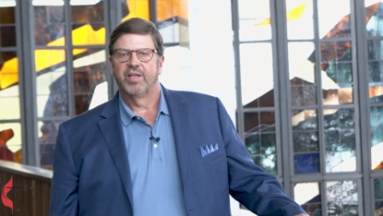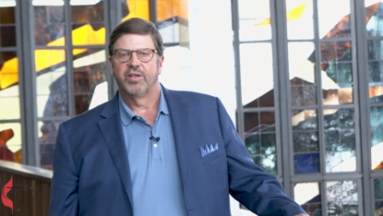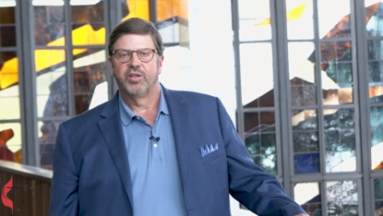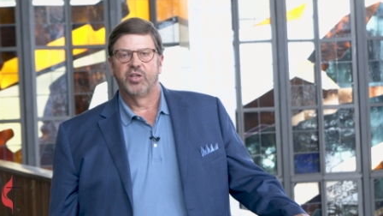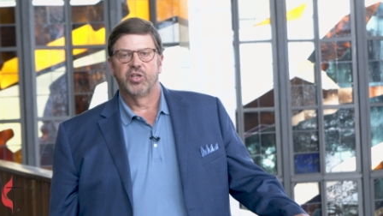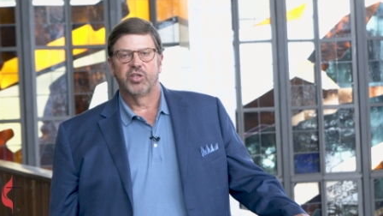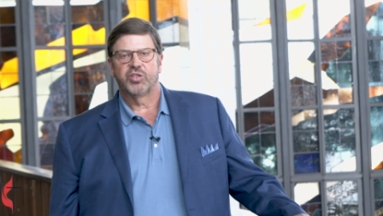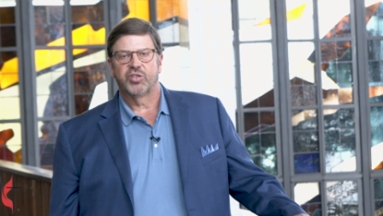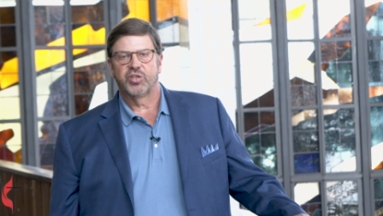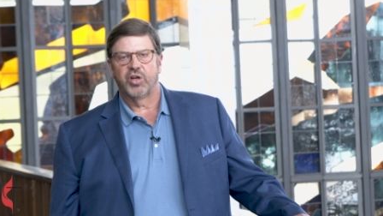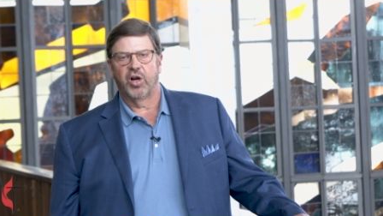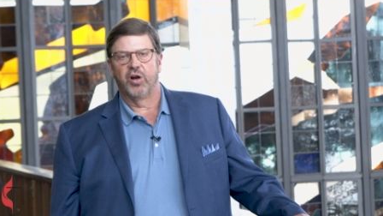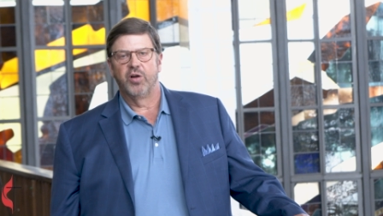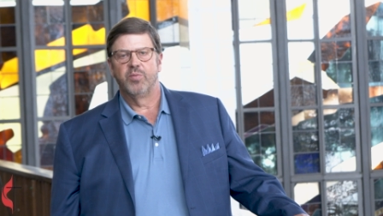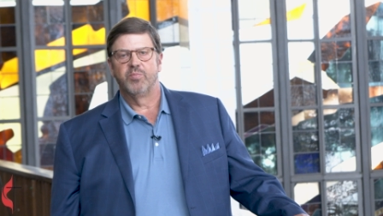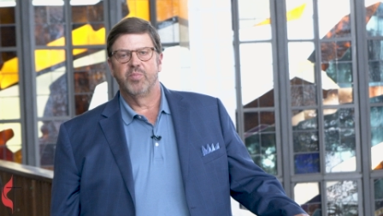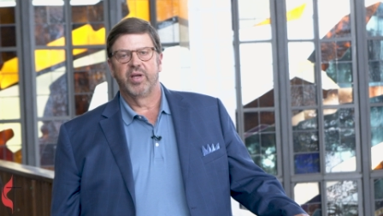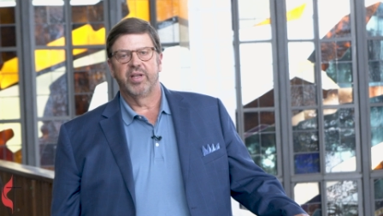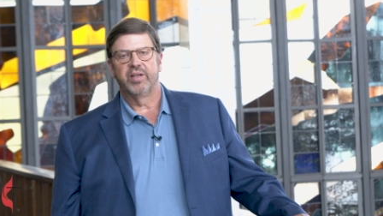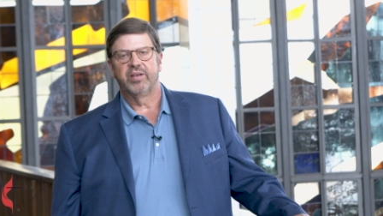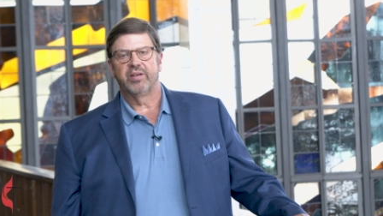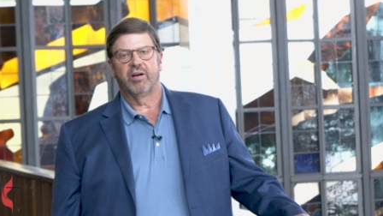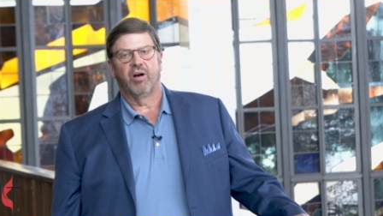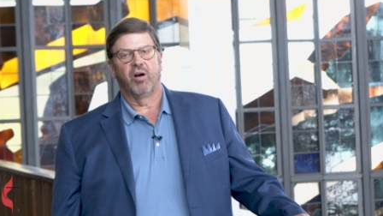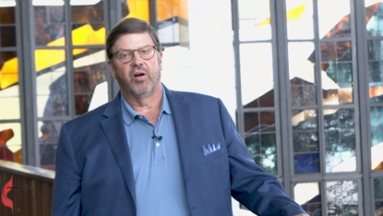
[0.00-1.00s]

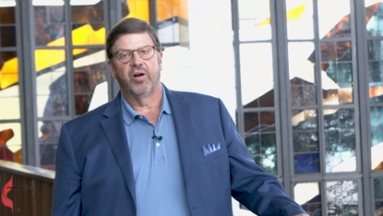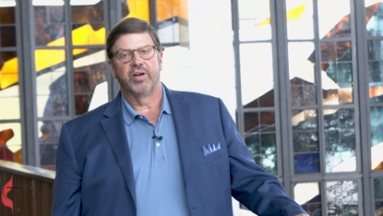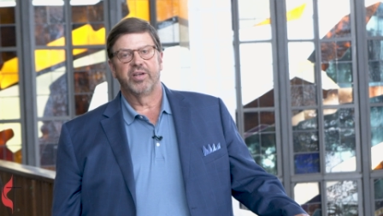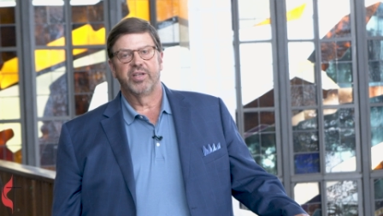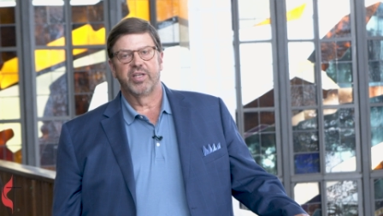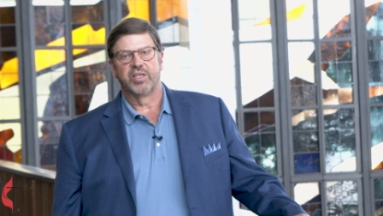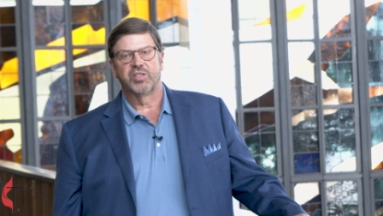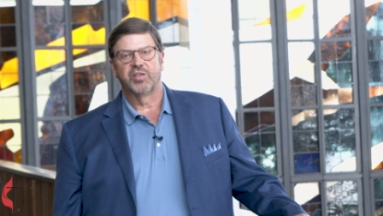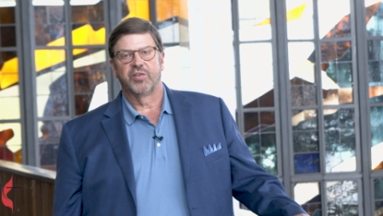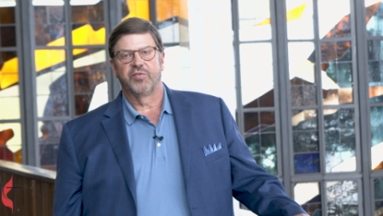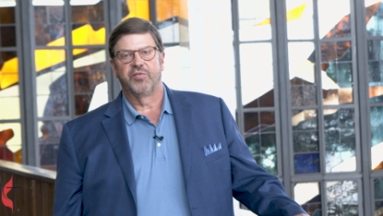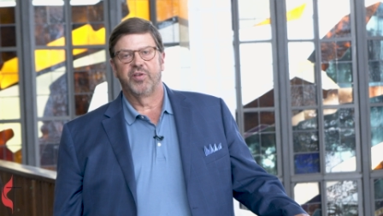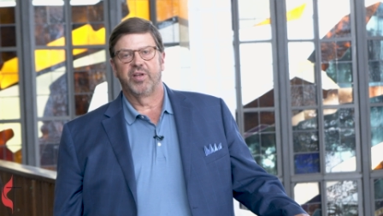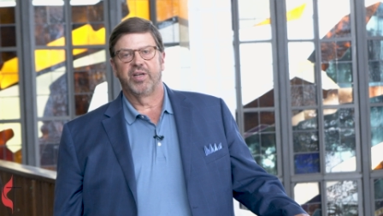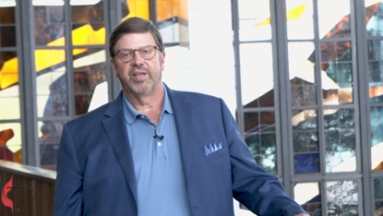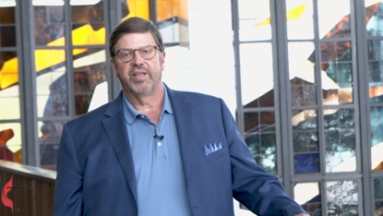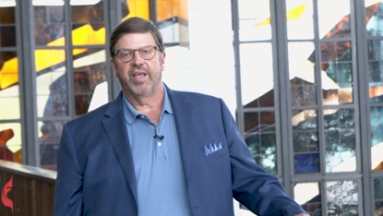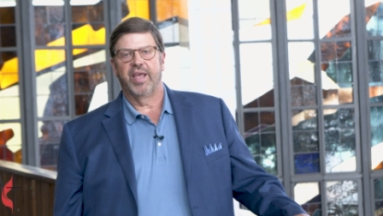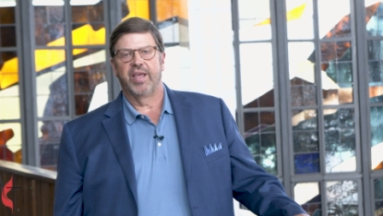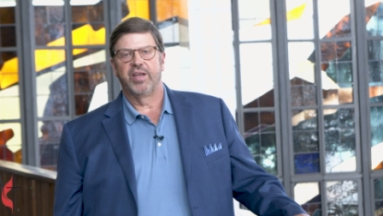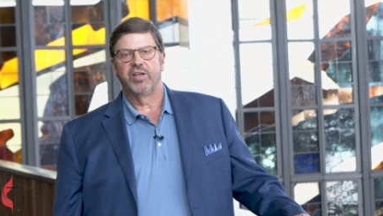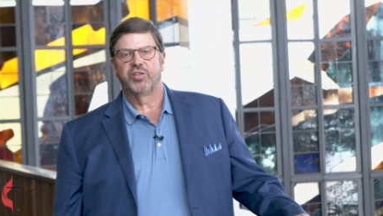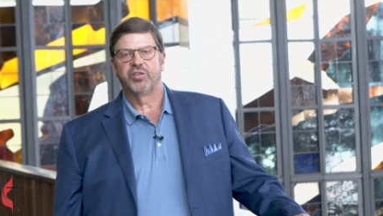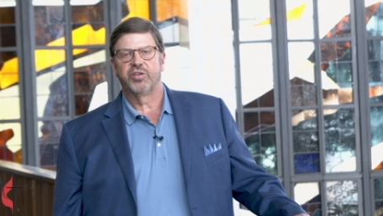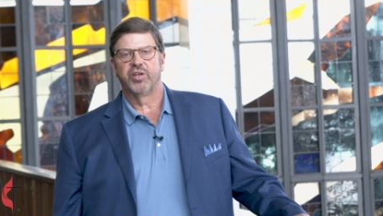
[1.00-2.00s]
discernment or
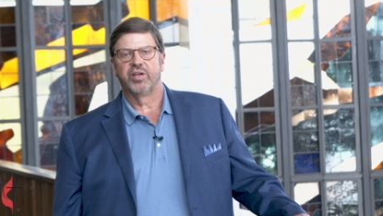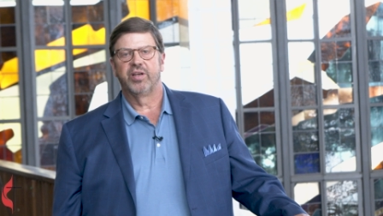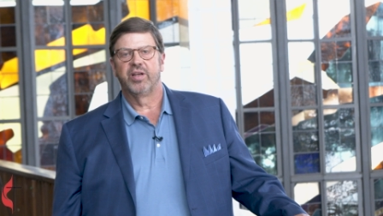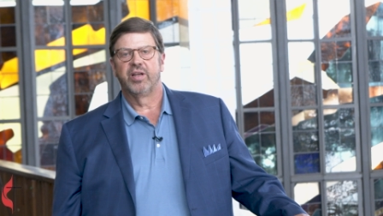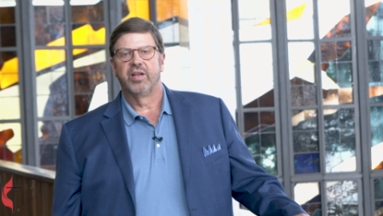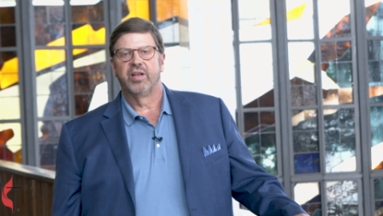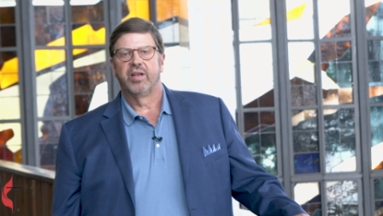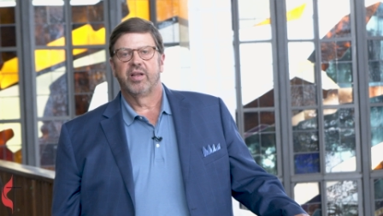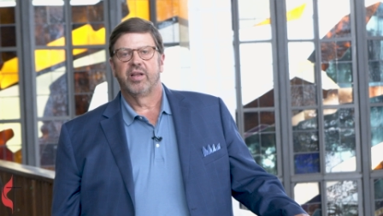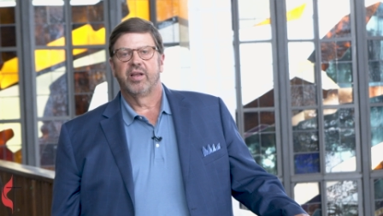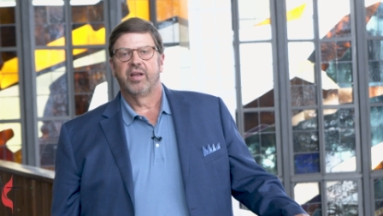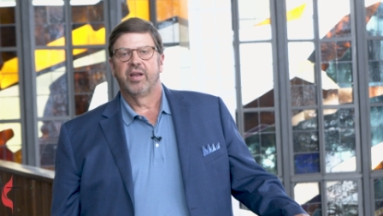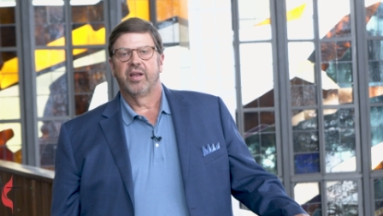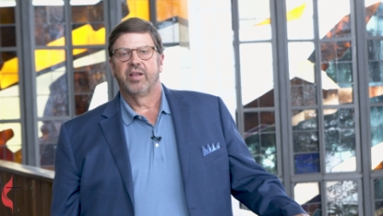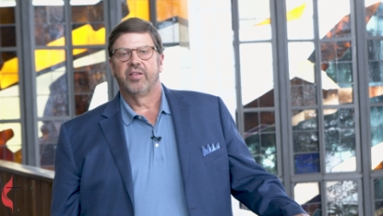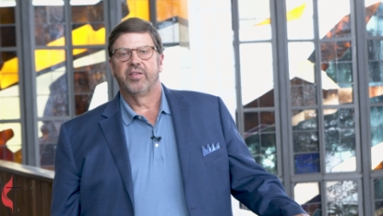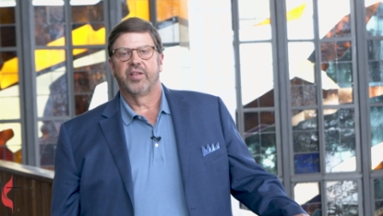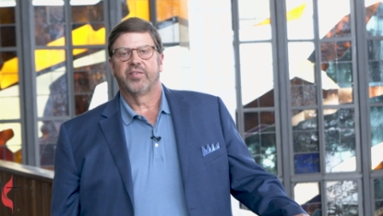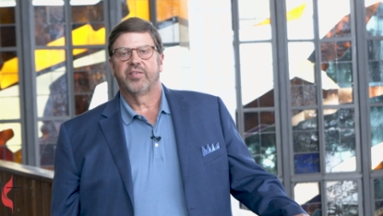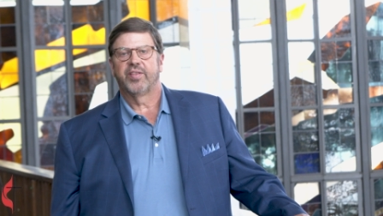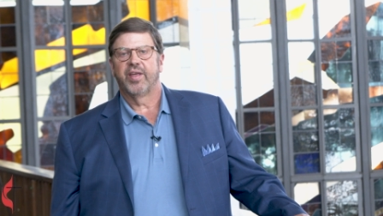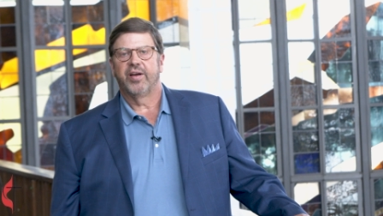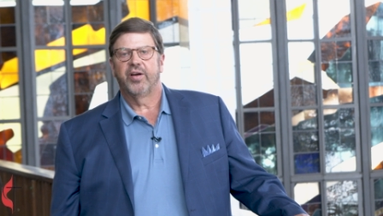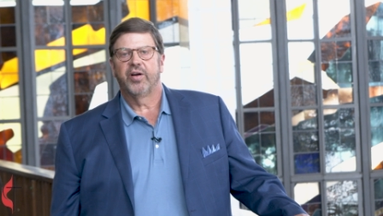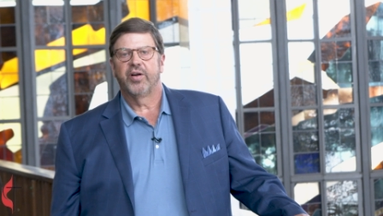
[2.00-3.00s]
disaffiliation
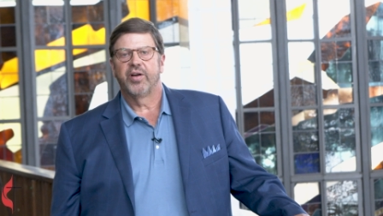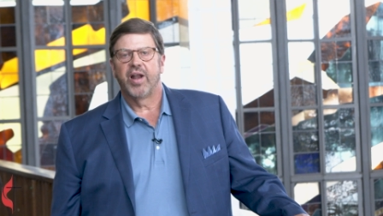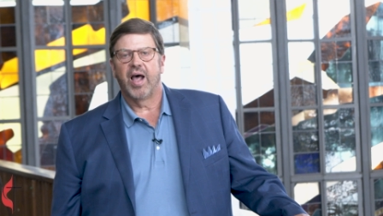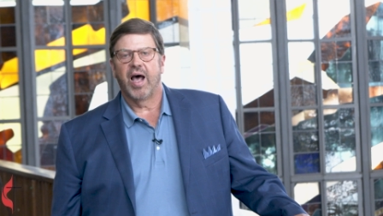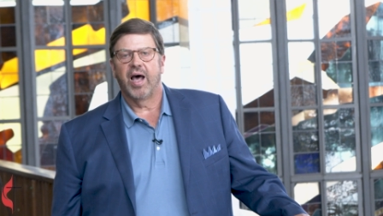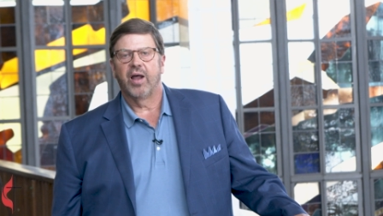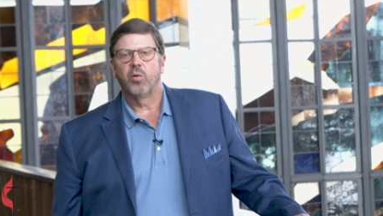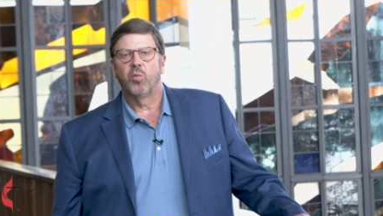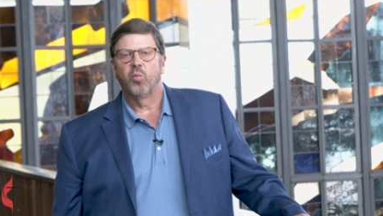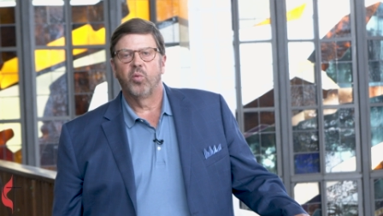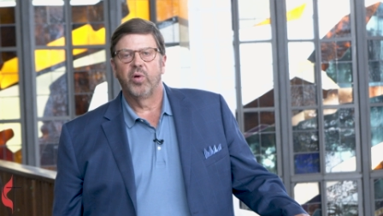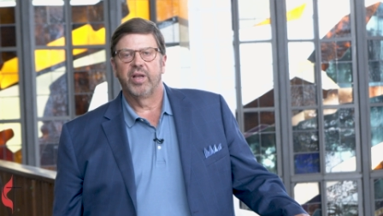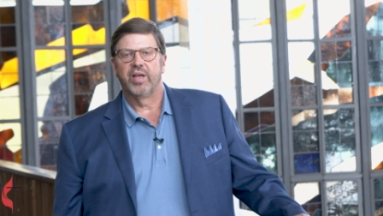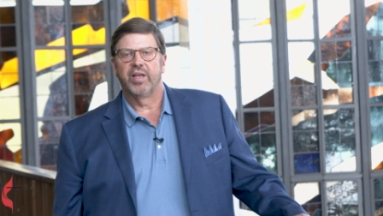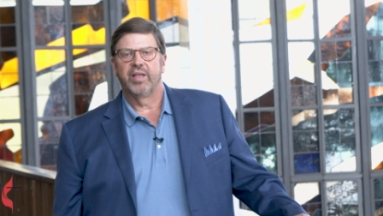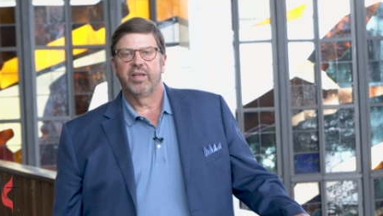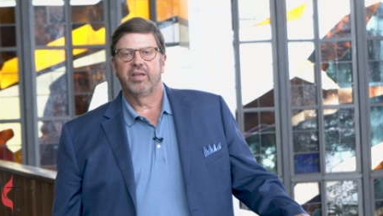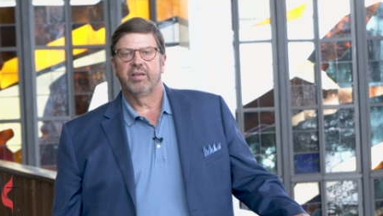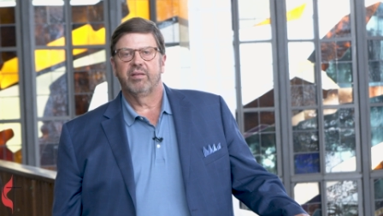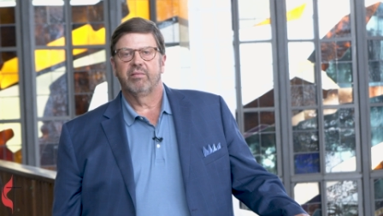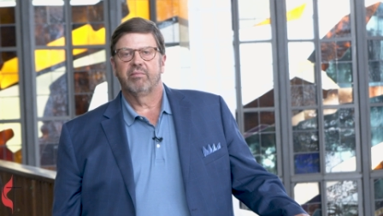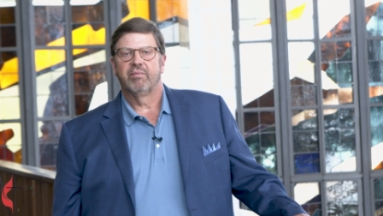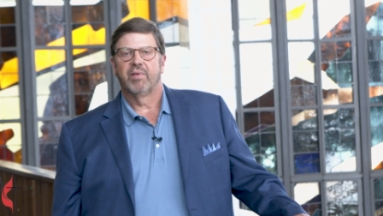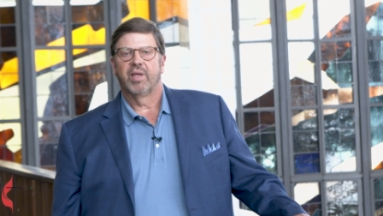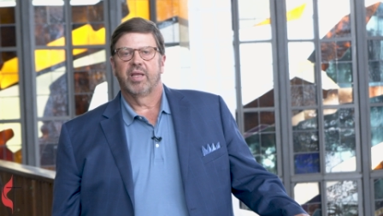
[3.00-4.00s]
that they are not
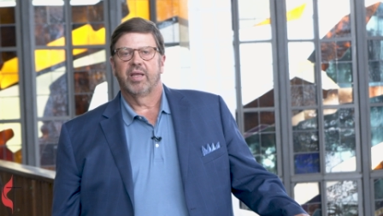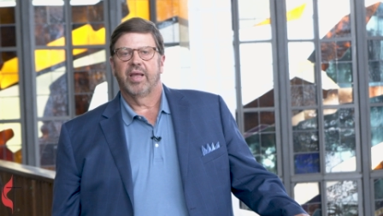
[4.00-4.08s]
willing,